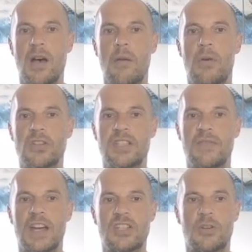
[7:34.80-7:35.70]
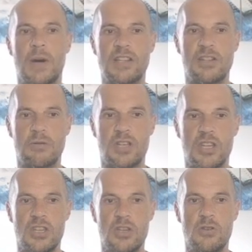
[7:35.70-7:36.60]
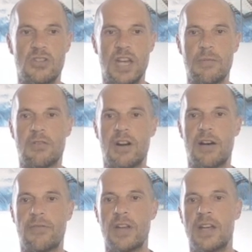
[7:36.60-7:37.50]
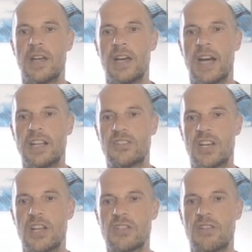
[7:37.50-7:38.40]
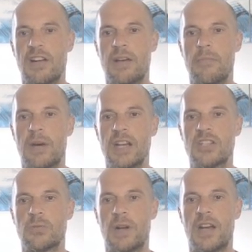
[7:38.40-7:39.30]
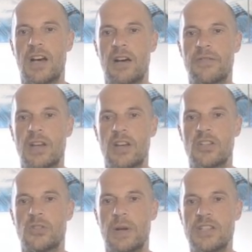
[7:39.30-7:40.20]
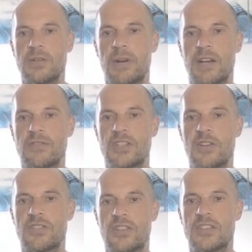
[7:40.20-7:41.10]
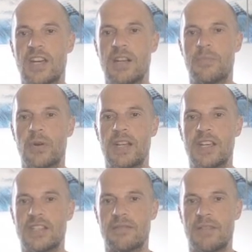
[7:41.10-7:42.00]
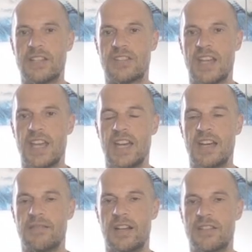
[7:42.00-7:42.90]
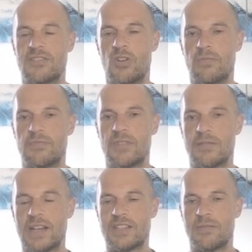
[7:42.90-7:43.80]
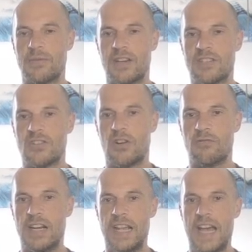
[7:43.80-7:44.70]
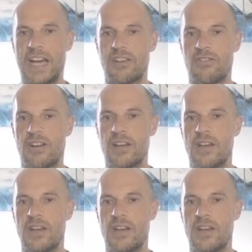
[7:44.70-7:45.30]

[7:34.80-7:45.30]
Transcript: positive x squared, so it's a U-shaped graph, and it turns right at minus 1/2, 21 over 2. So the turning point is, let's say here, doesn't matter that it's not really accurate.